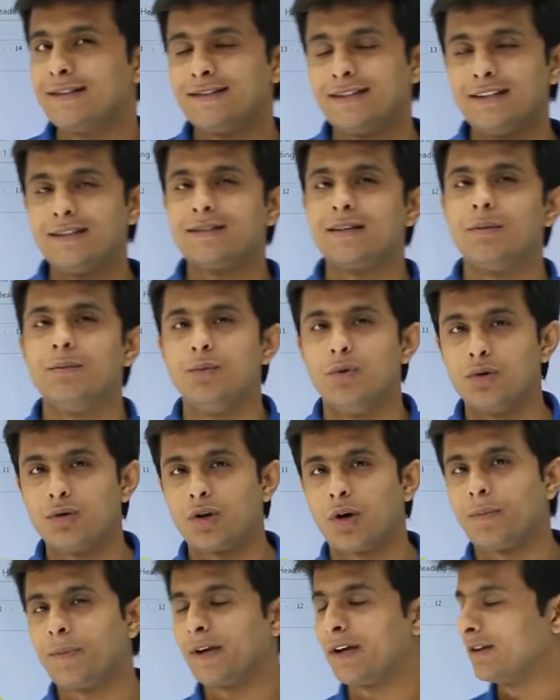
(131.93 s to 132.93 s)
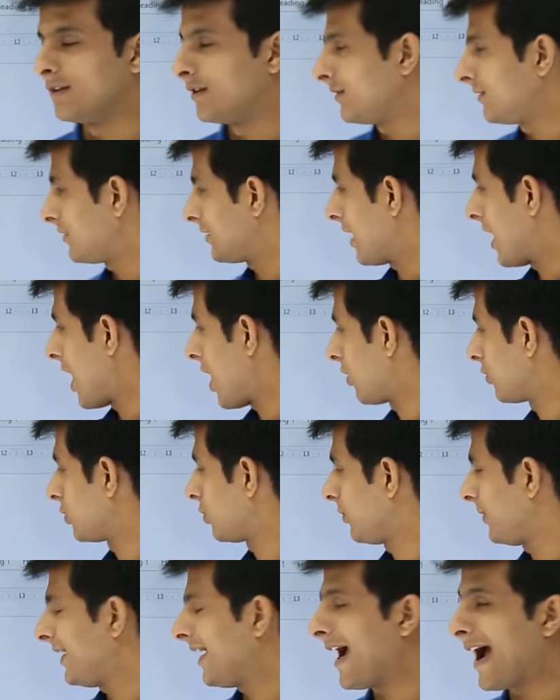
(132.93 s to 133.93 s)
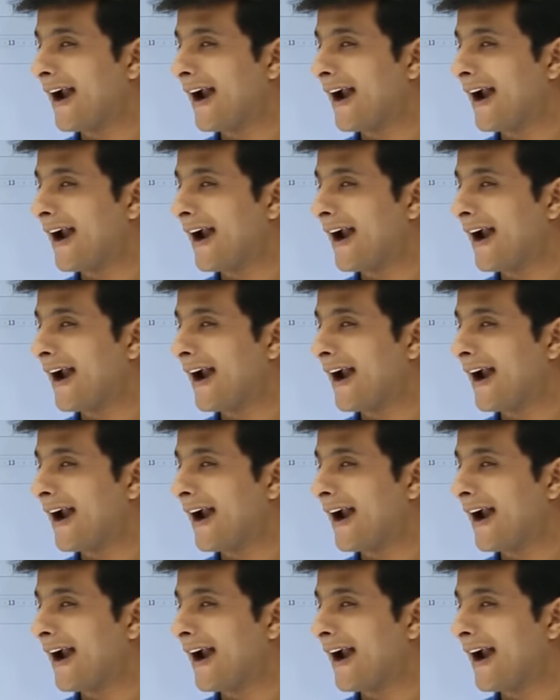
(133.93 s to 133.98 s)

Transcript: us see some more topic in this. How do we